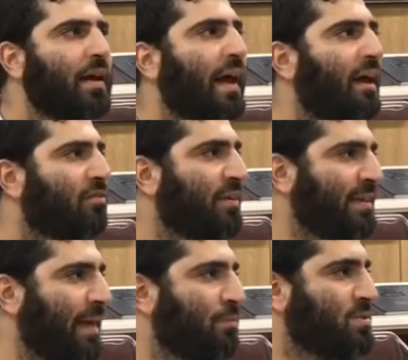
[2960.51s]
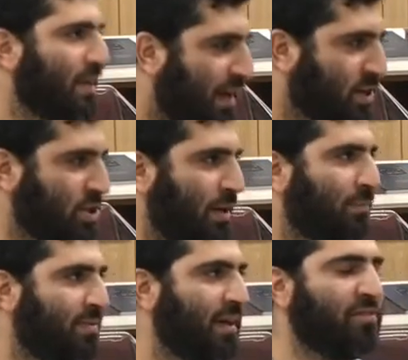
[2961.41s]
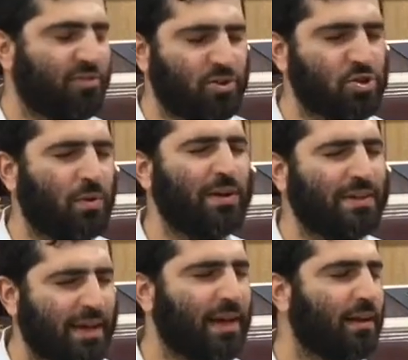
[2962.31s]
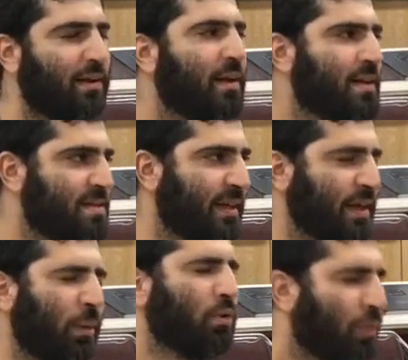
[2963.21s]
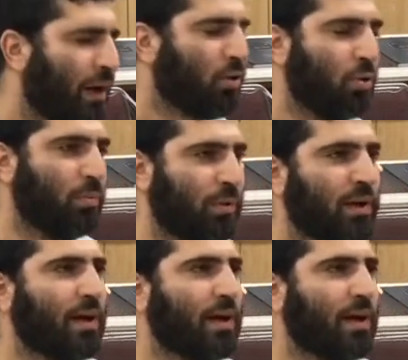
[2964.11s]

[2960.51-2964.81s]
Every time you say Hashem, think. First one, Kel. Second one, Rachum.